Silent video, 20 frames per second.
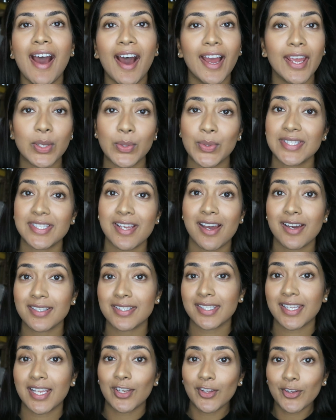I always
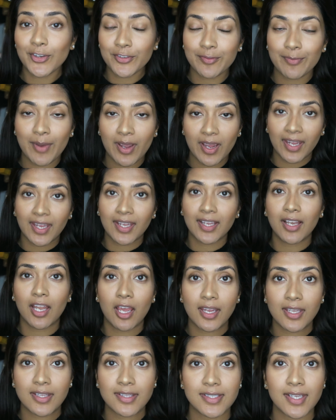ask a lot of my
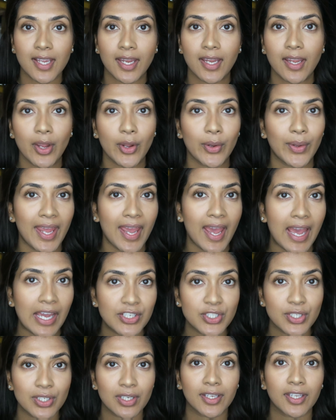clients like, okay,
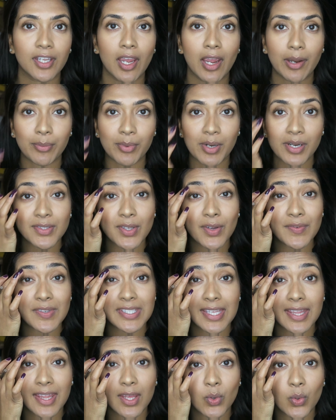how do you like your eyebrows?
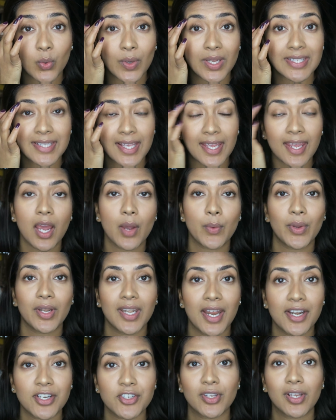Obviously they always say, I
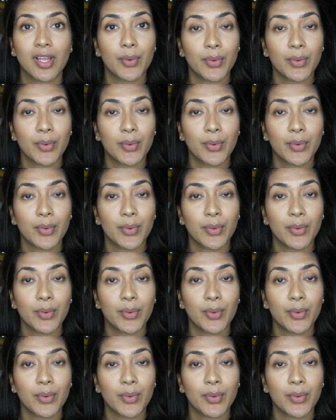want natural,